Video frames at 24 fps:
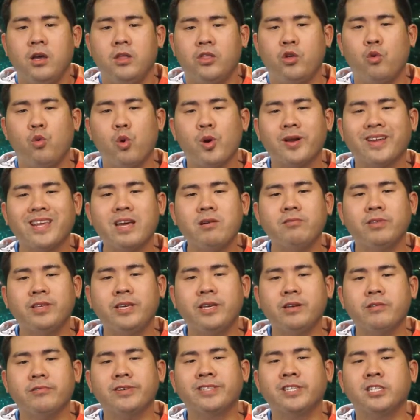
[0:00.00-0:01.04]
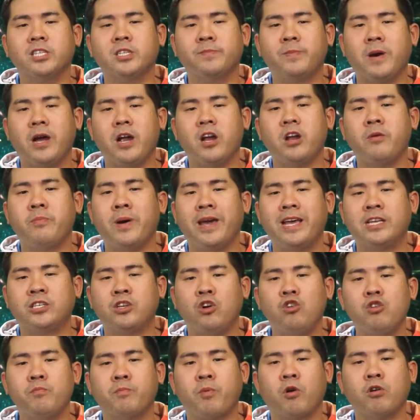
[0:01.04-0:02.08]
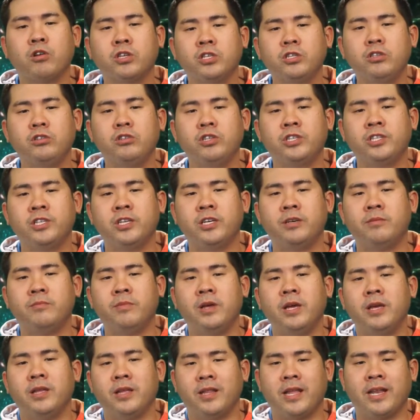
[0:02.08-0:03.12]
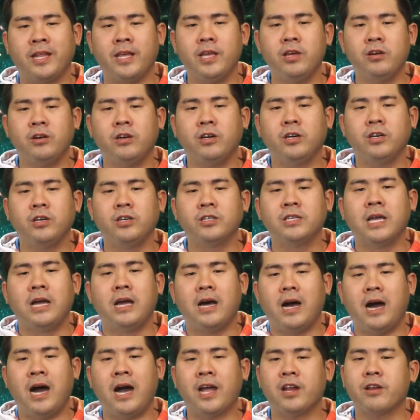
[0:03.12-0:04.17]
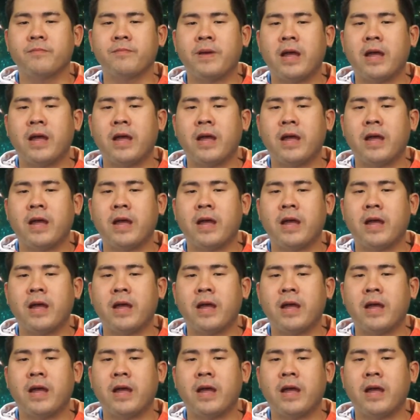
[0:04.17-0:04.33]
The workout gear is inspired by his own personal gym that he calls Iron